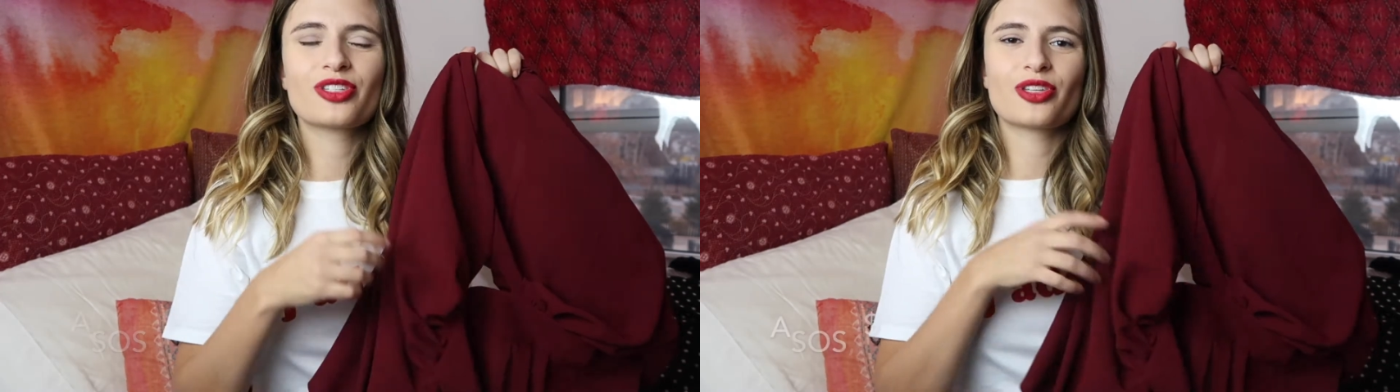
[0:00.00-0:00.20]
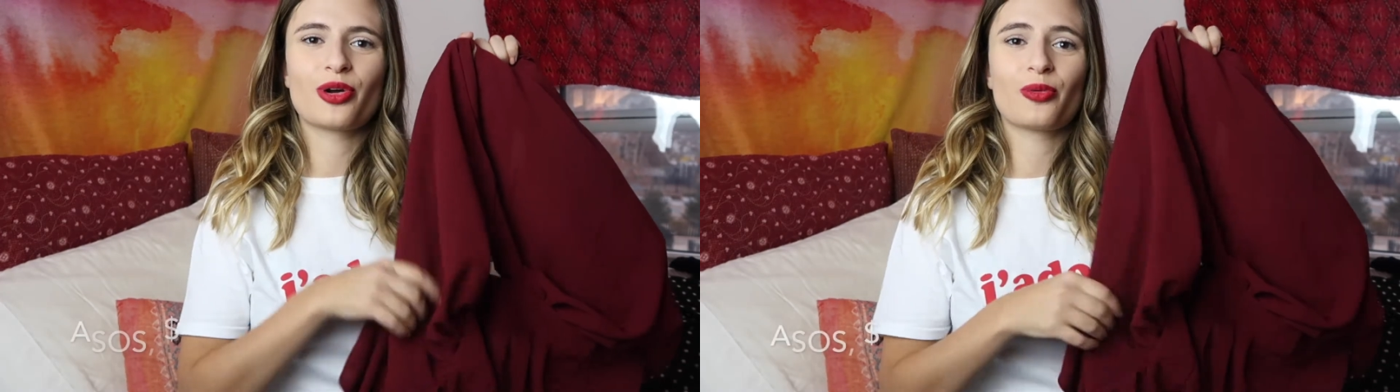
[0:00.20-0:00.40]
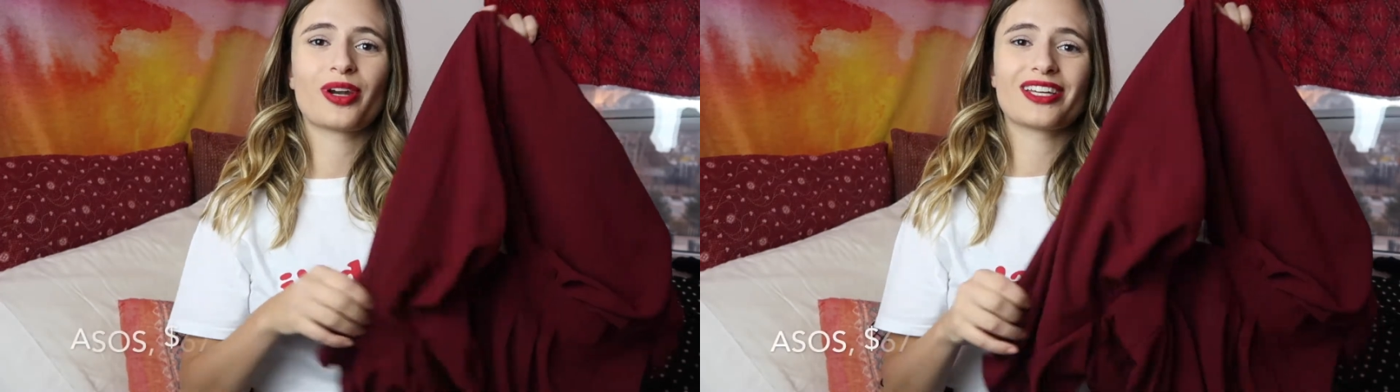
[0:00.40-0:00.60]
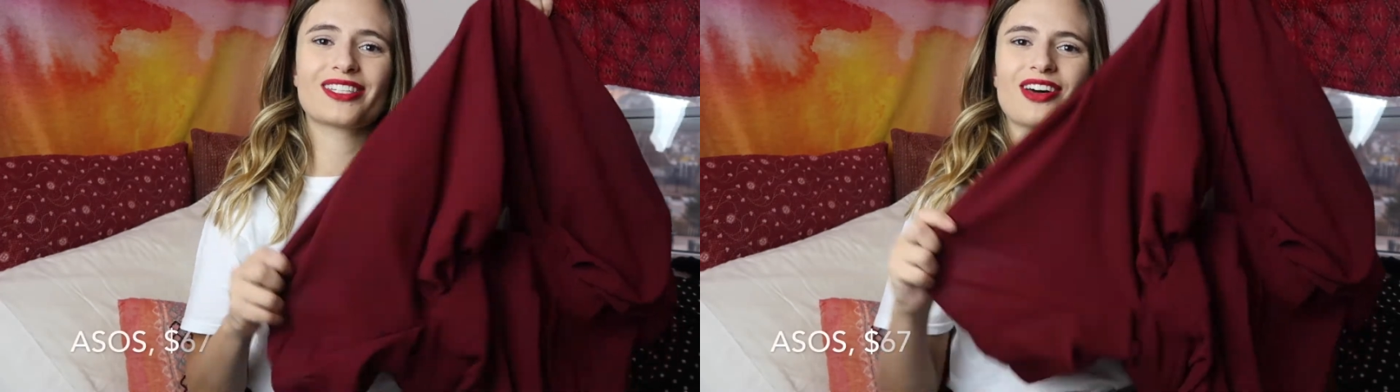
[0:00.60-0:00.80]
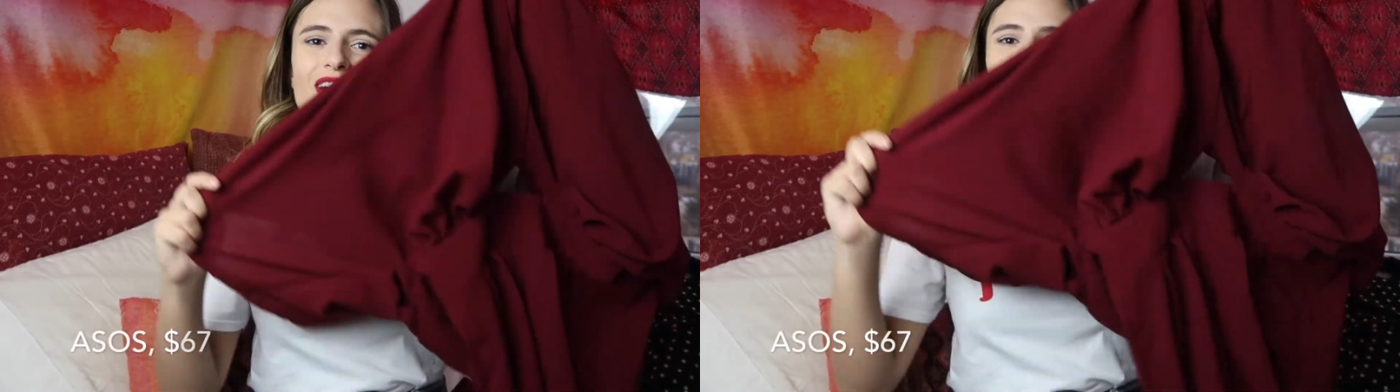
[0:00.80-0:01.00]
So when I
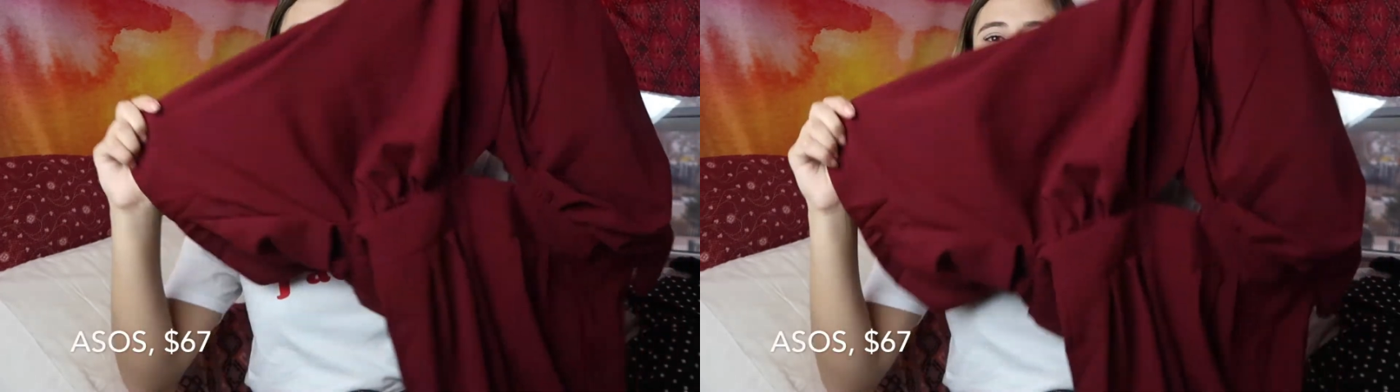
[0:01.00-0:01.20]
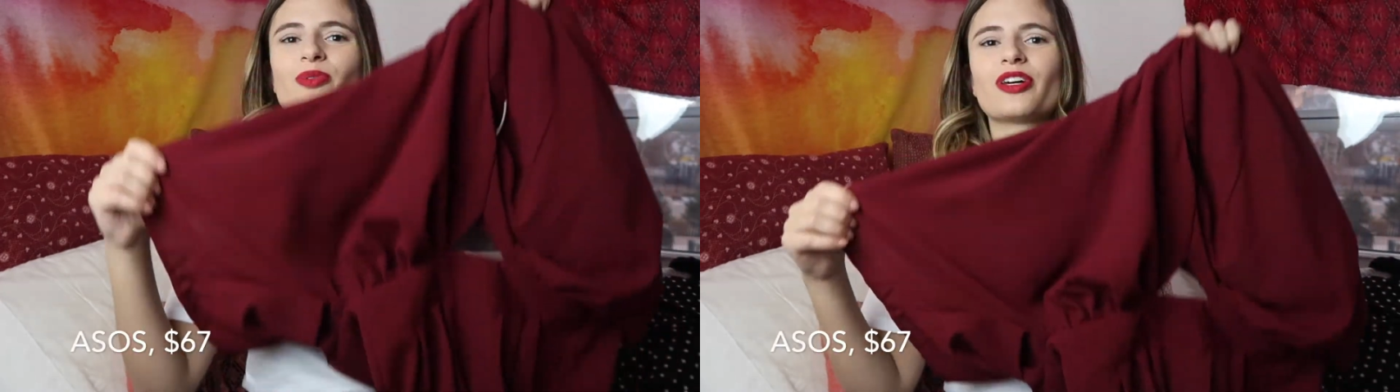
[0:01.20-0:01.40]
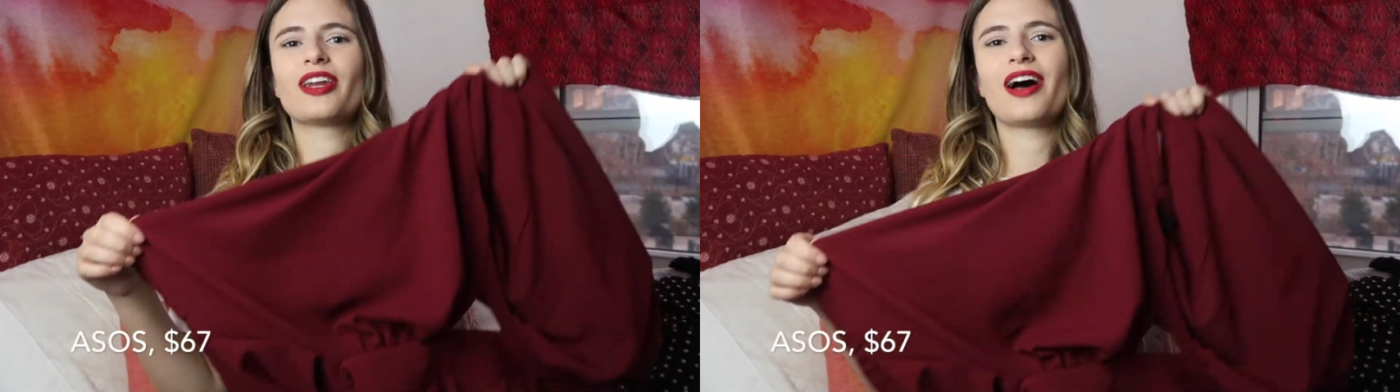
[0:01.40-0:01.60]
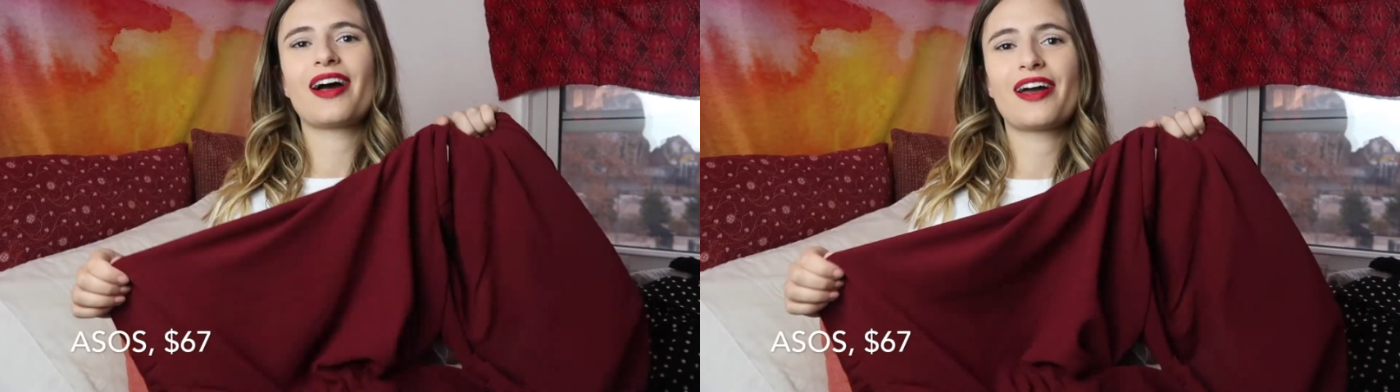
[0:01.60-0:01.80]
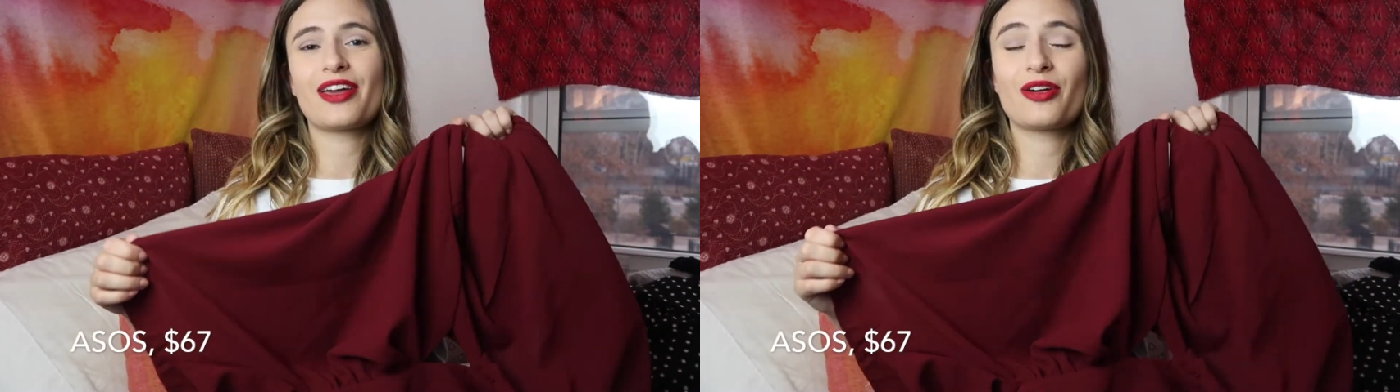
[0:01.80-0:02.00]
saw this one,
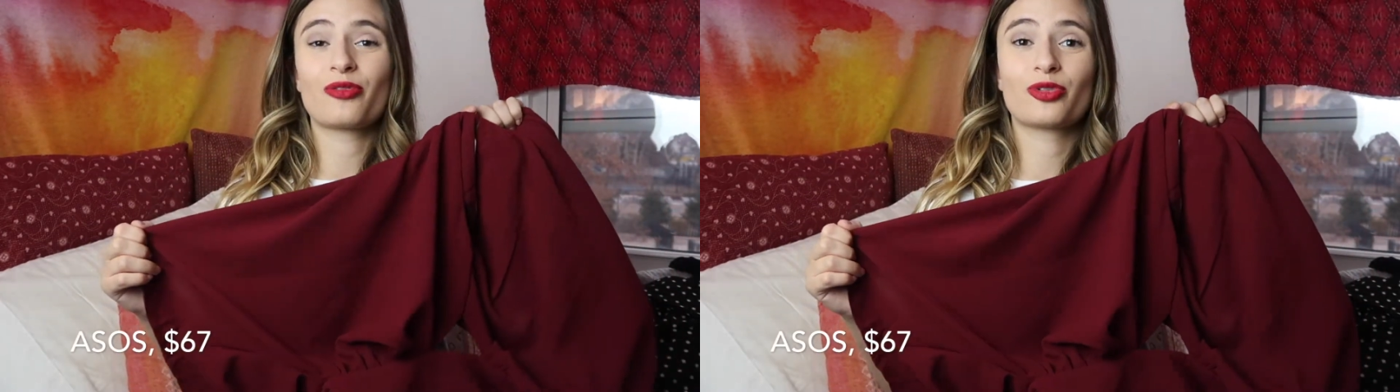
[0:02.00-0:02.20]
I